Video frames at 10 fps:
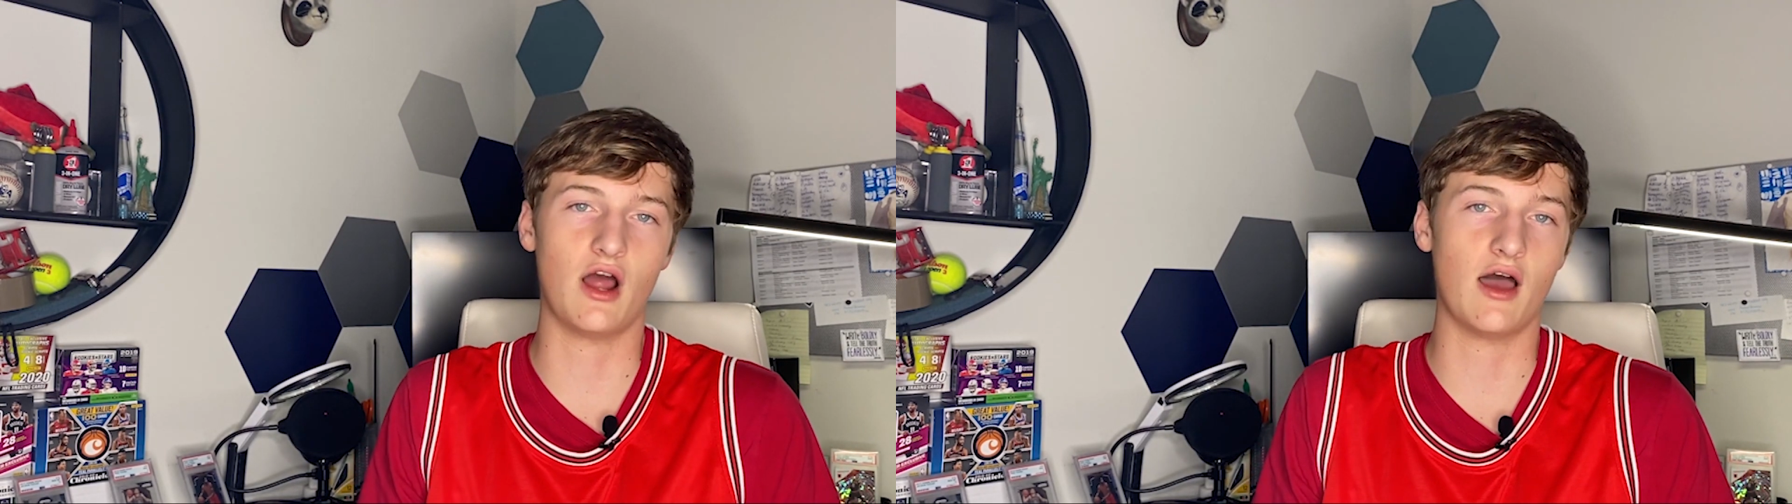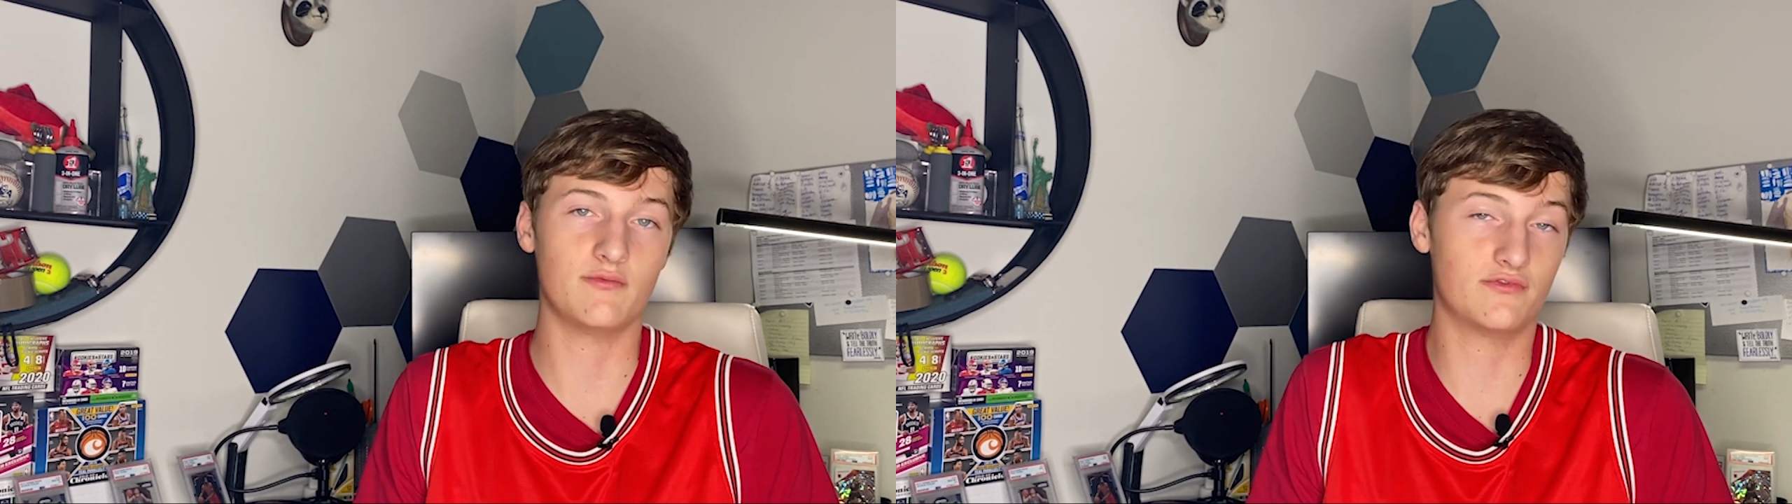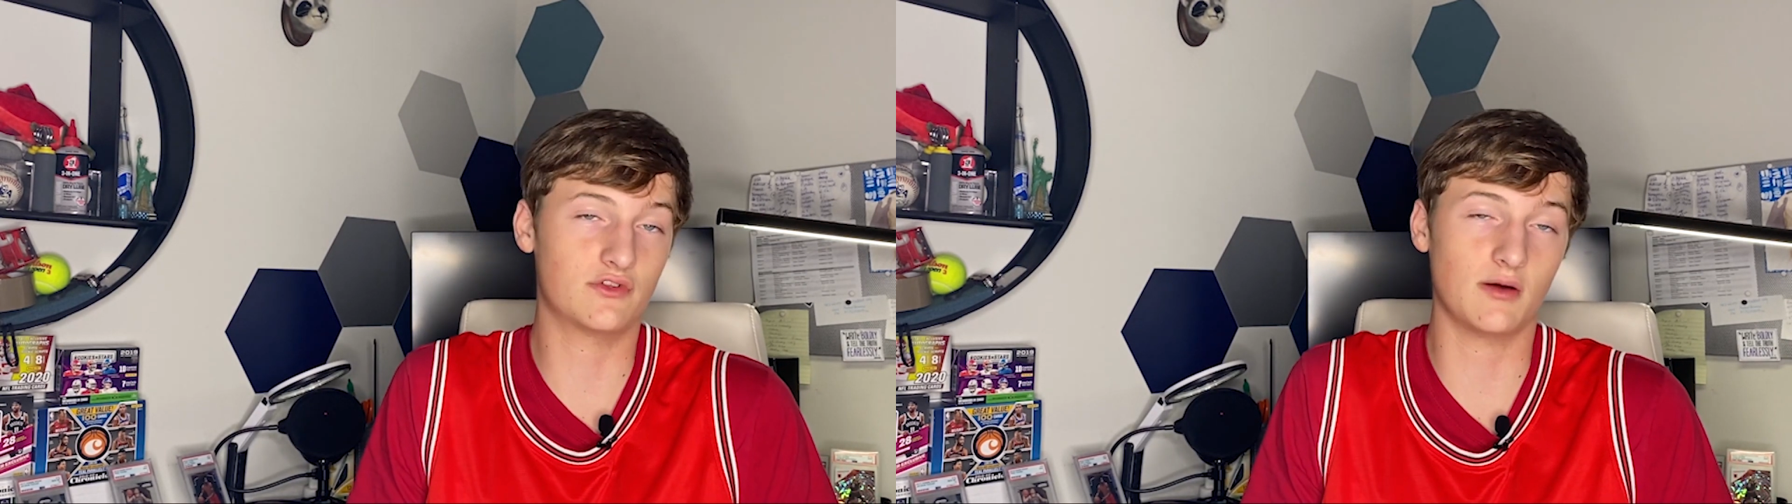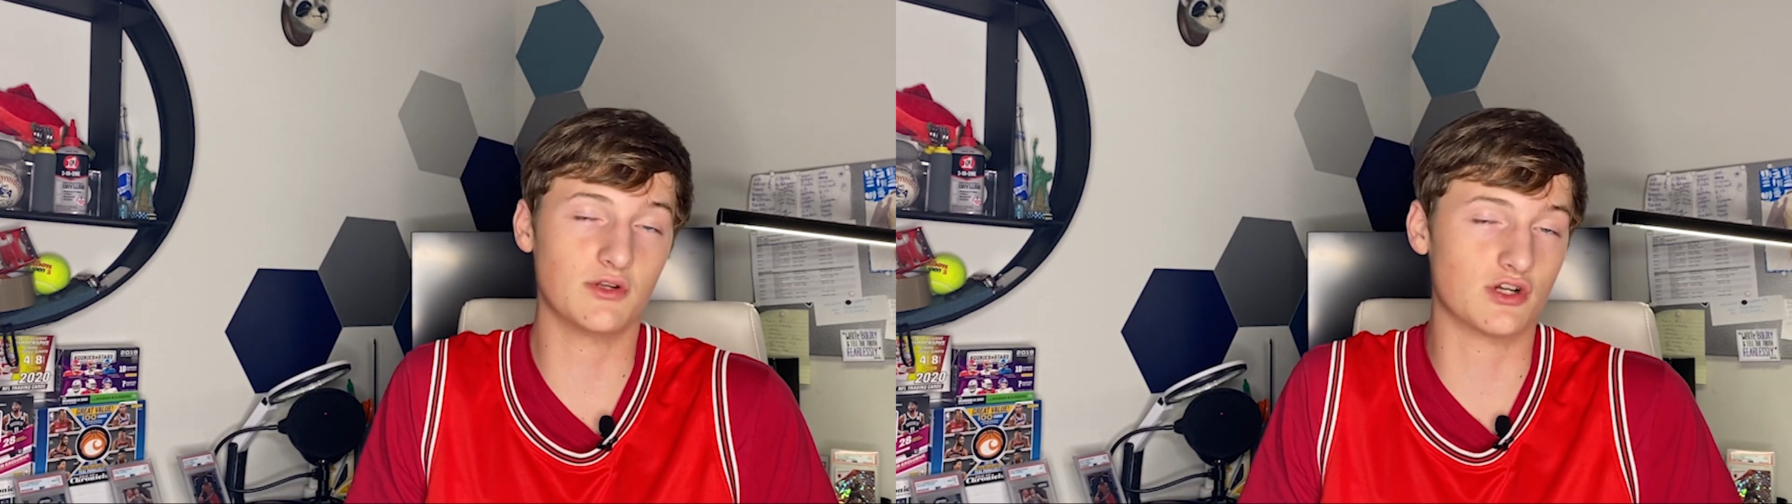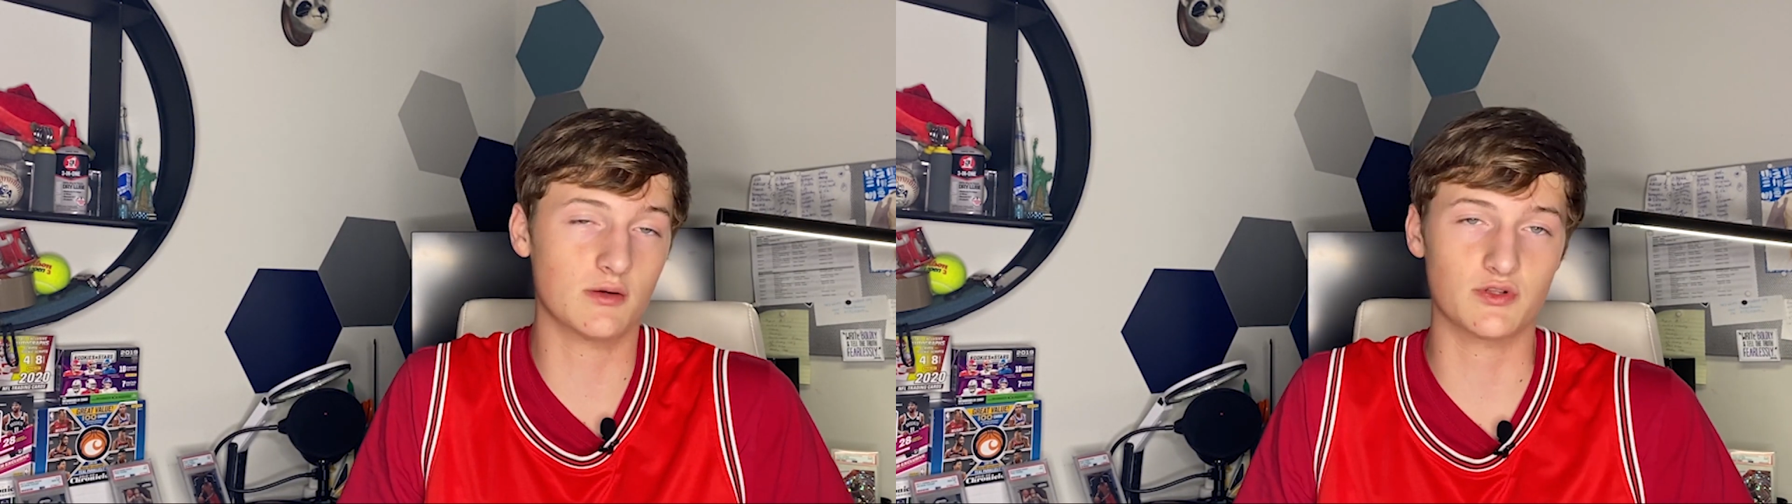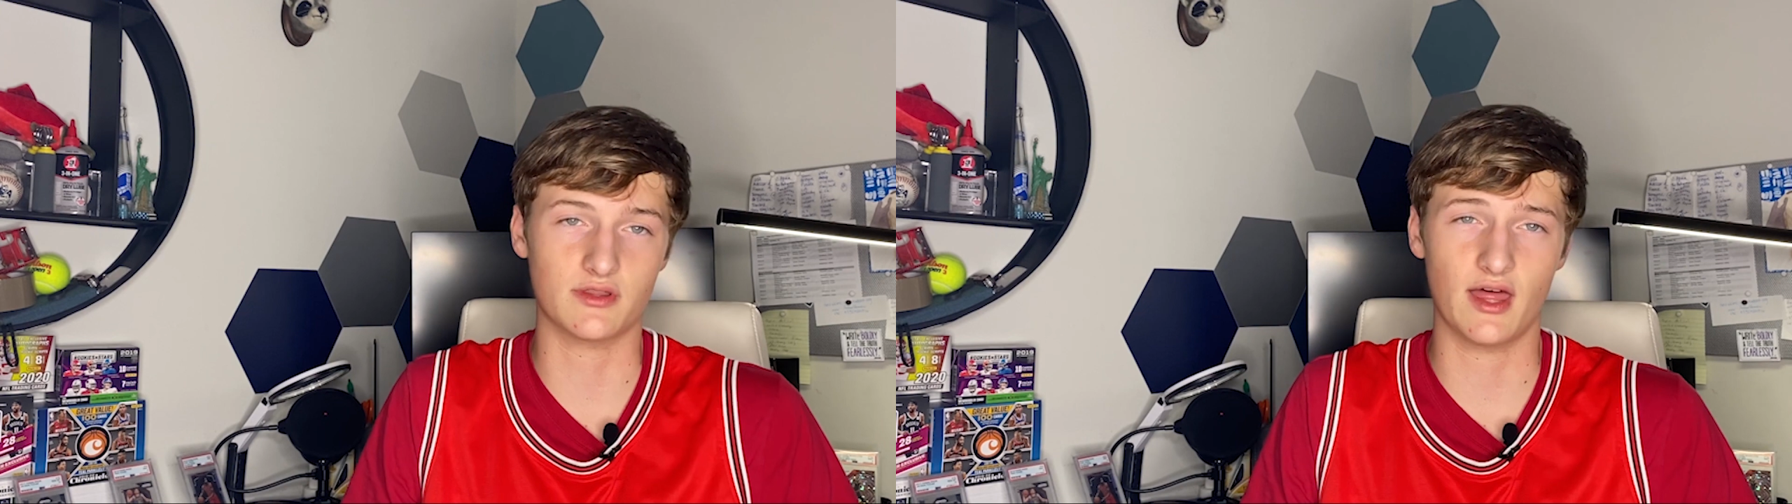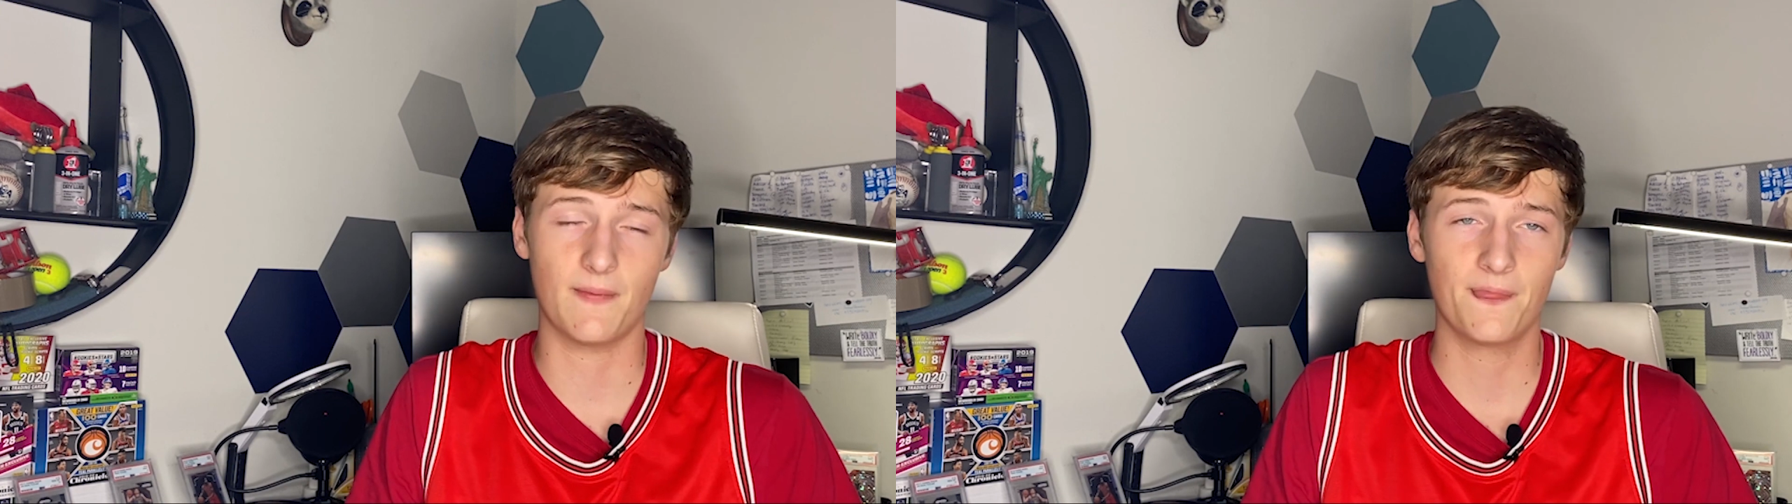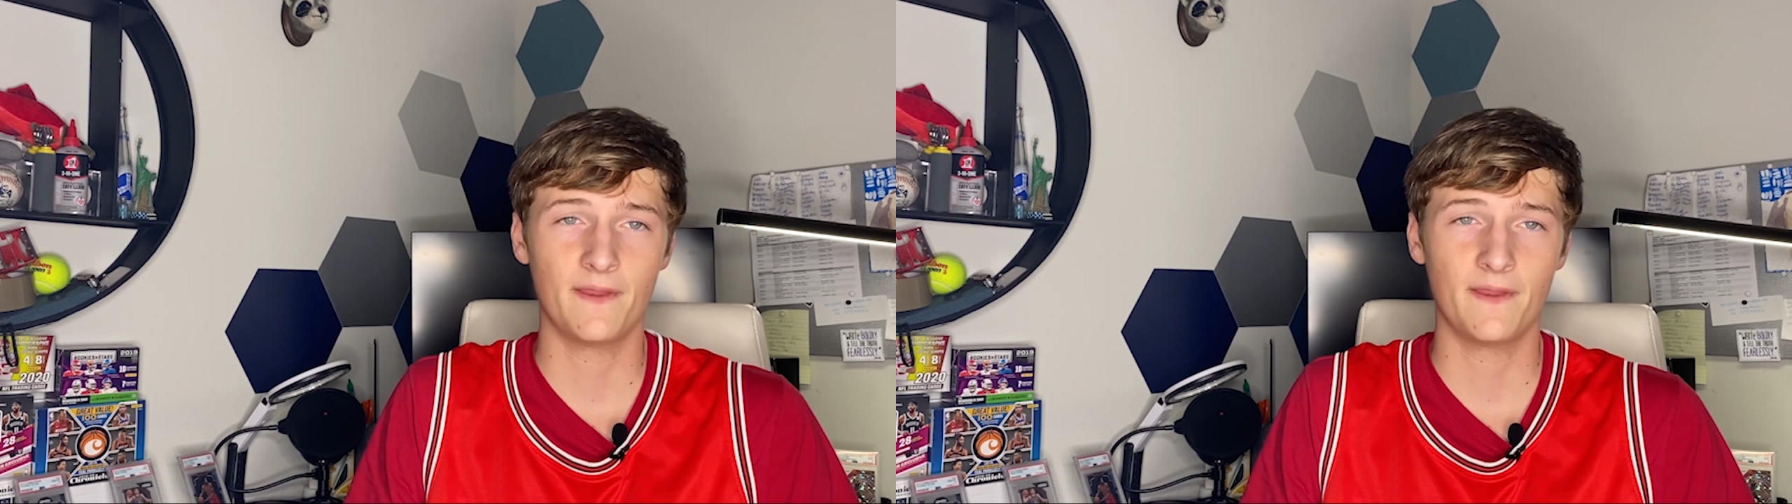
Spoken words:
I've come to terms with that.